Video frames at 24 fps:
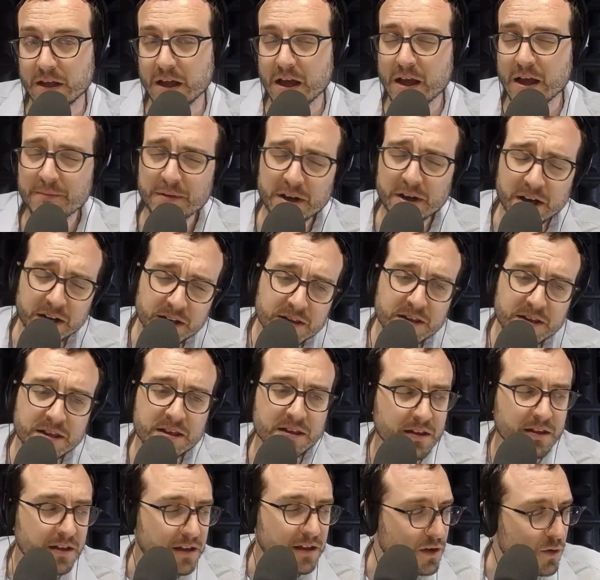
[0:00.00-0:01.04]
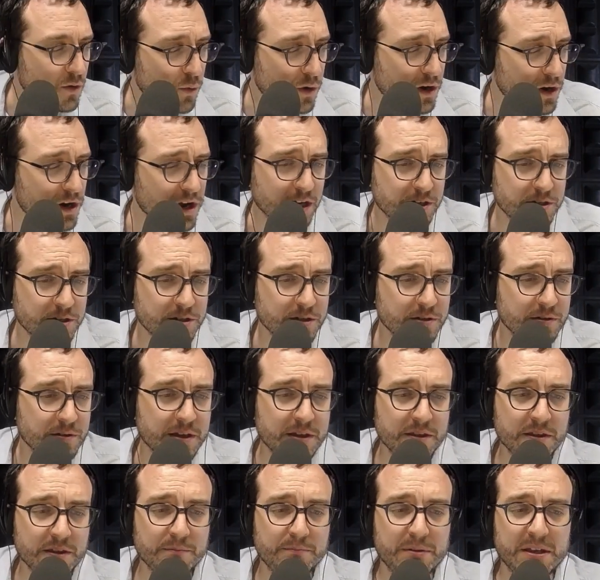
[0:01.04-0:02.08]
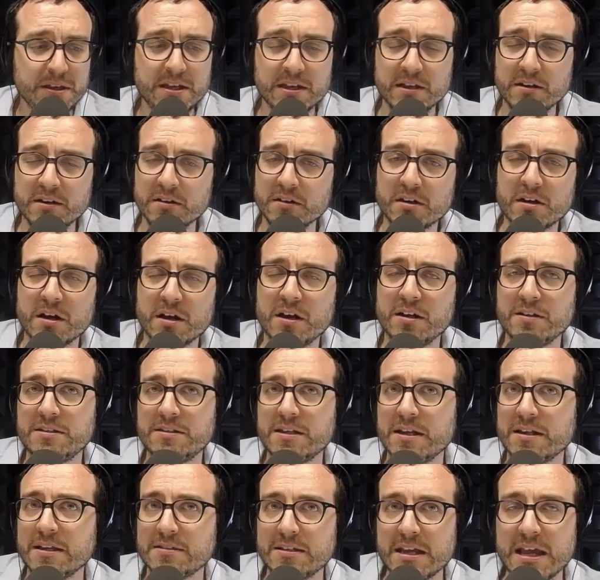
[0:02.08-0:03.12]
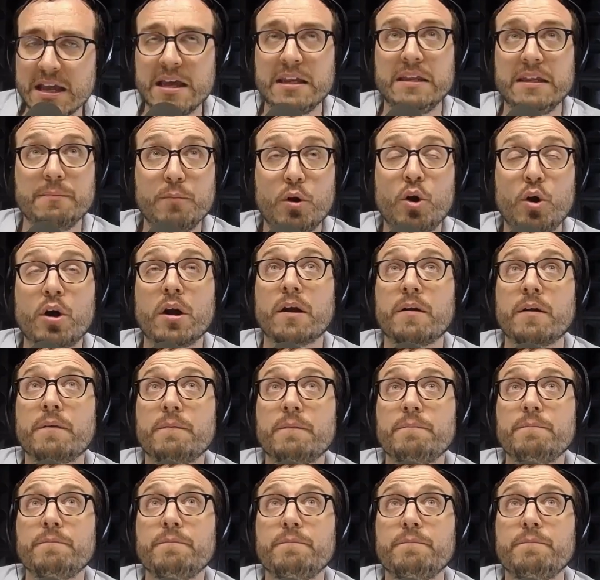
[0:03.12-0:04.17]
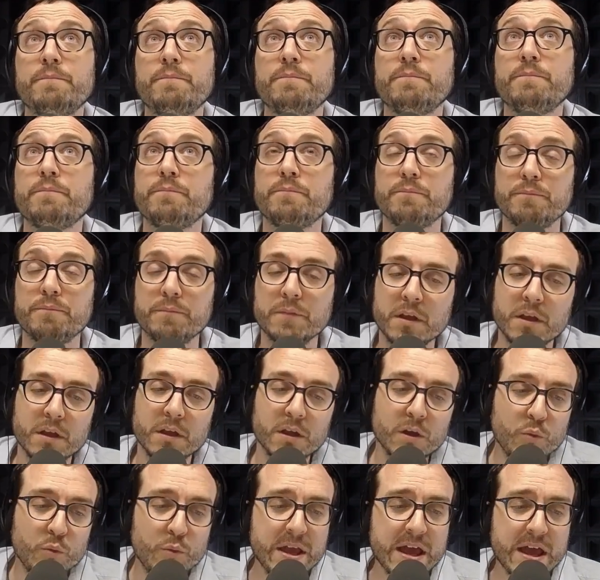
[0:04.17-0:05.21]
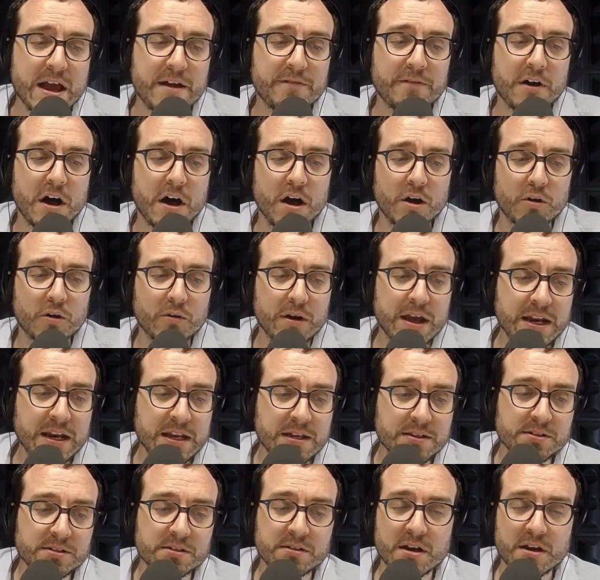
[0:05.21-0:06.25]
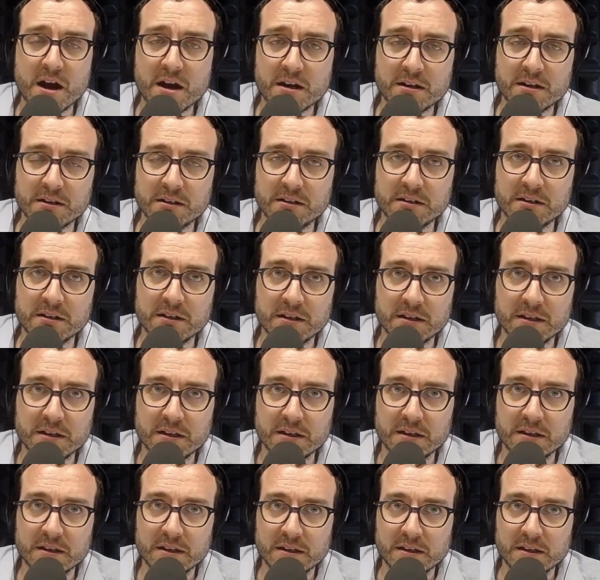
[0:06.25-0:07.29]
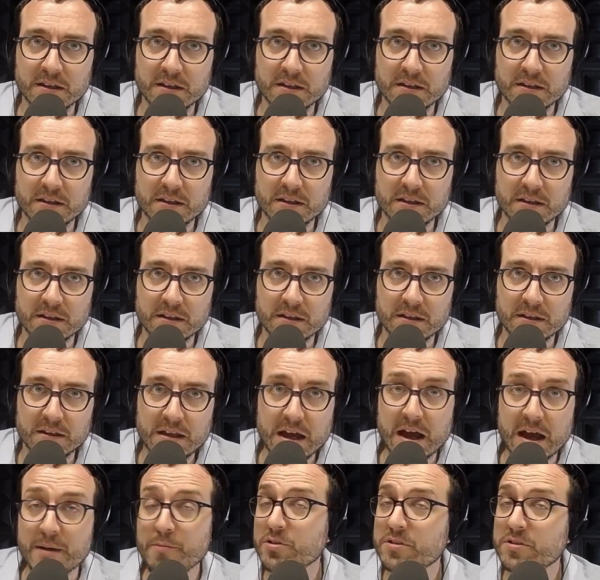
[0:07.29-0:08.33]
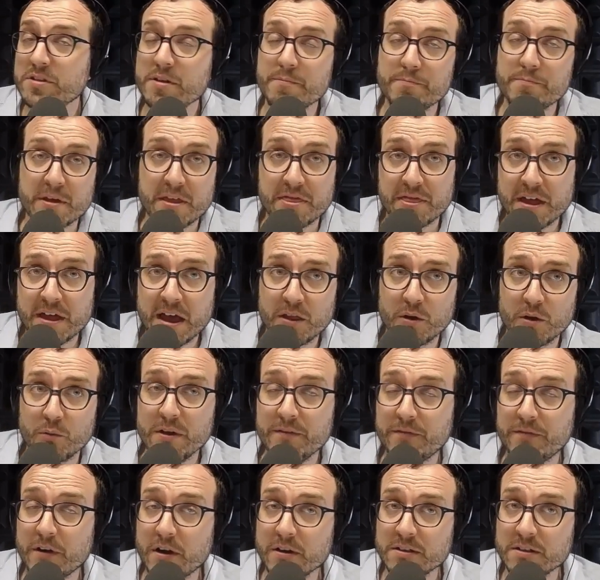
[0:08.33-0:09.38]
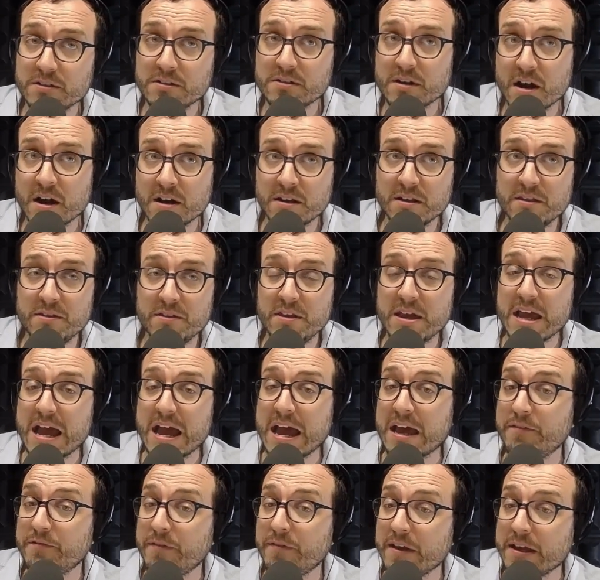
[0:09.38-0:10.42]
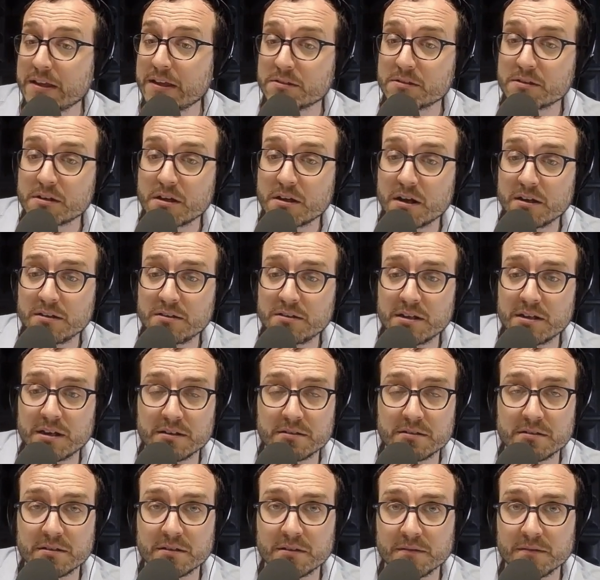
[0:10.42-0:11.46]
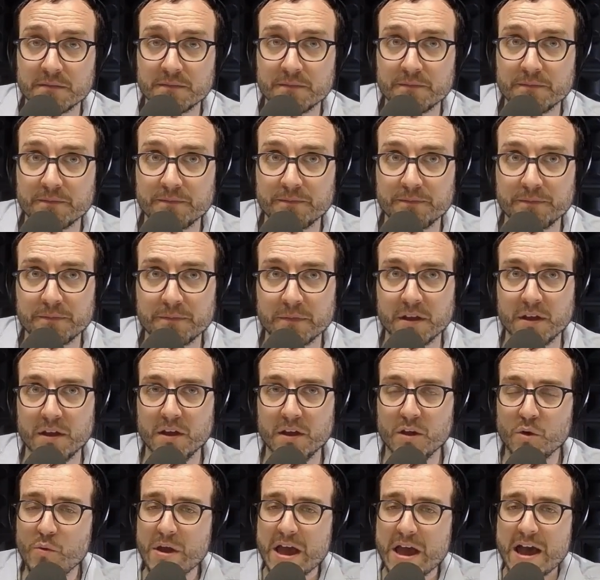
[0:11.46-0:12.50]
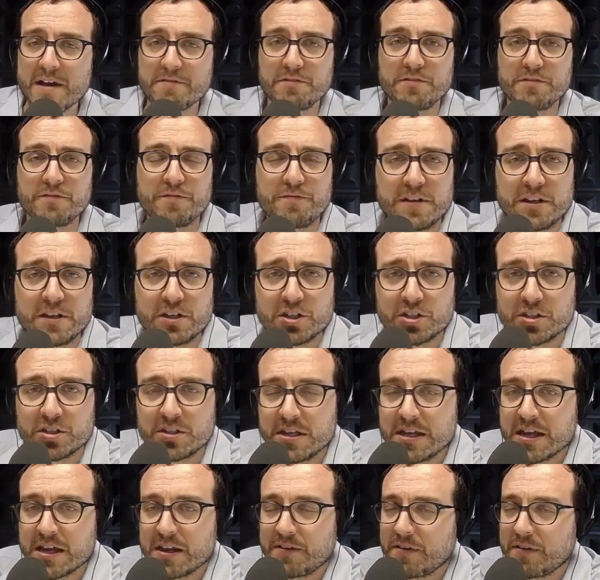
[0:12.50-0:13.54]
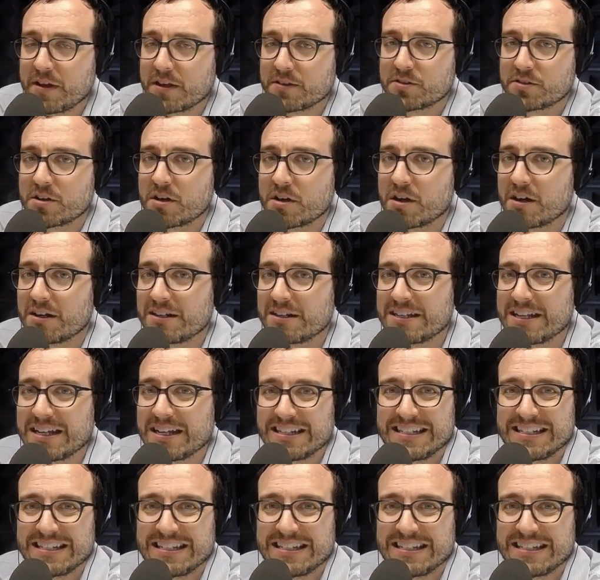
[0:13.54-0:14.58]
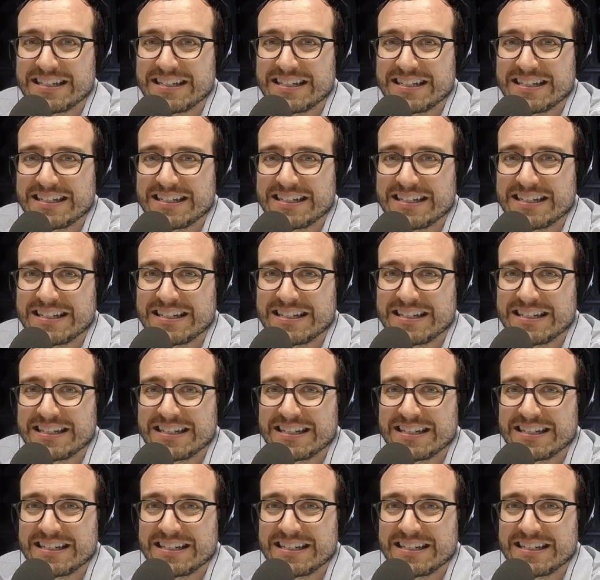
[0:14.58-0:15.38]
We're not doing the beginner content anymore. We have already started. Ya hemos empezado. We've already started the advanced content. We haven't finished the advanced content yet.